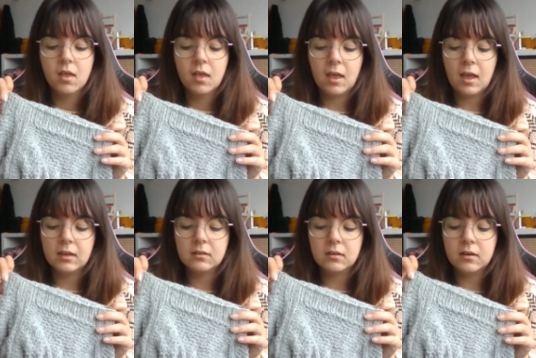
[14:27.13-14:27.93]

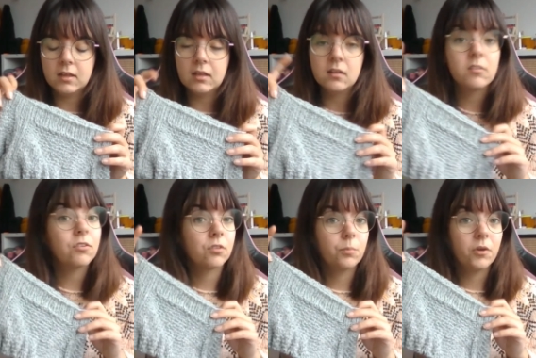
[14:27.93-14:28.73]
And he is
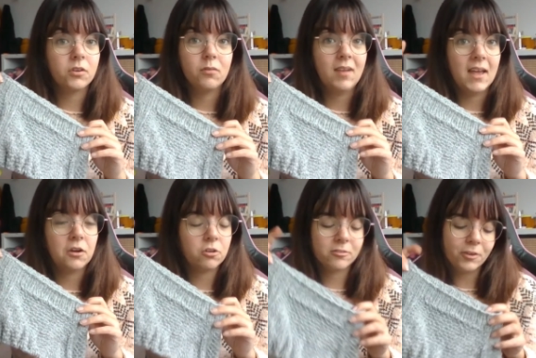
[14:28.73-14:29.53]
also part of Le
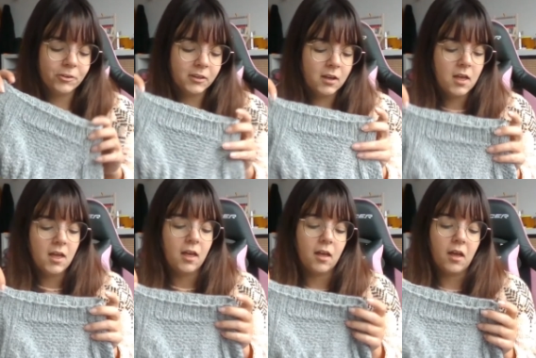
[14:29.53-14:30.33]
Garçon.
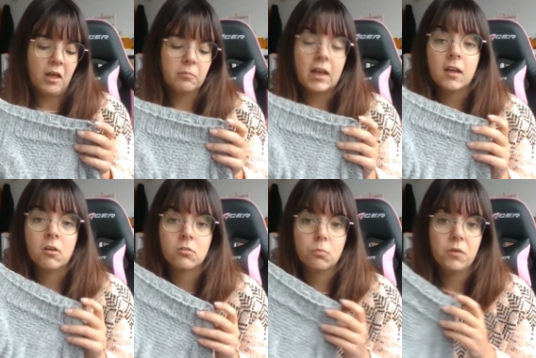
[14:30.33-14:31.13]
I
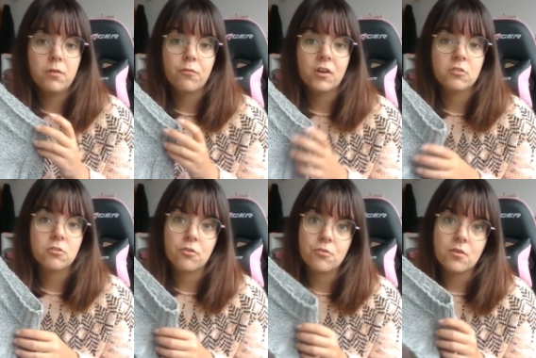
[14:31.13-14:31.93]
can't speak French,
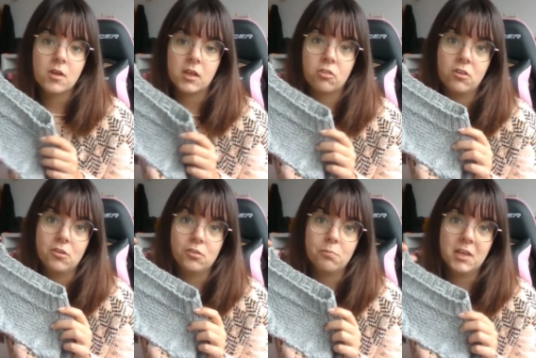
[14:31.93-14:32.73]
so
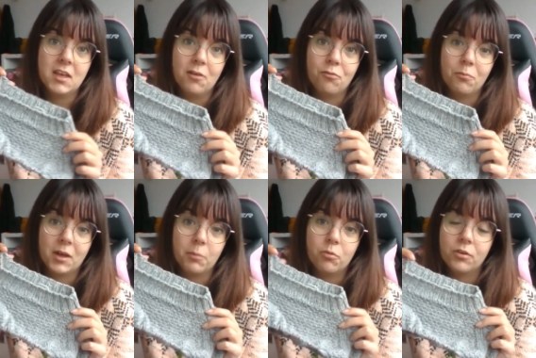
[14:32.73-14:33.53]
excuse me if
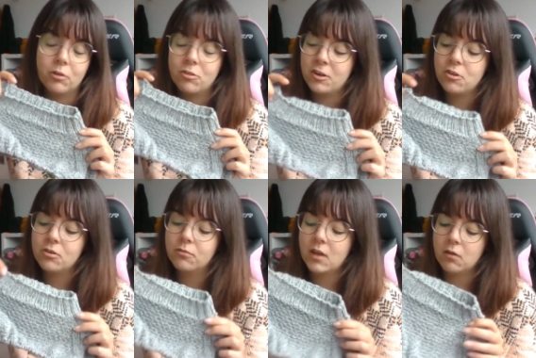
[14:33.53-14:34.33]
my pronunciation
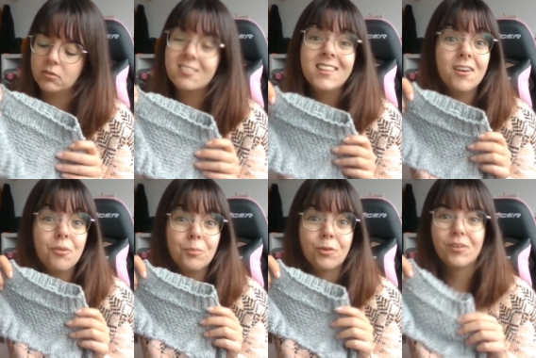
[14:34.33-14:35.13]
of that was
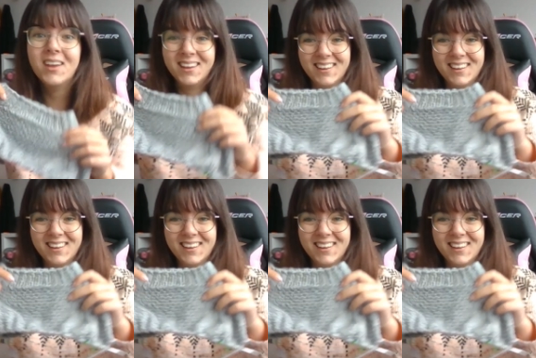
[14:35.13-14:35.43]
terrible.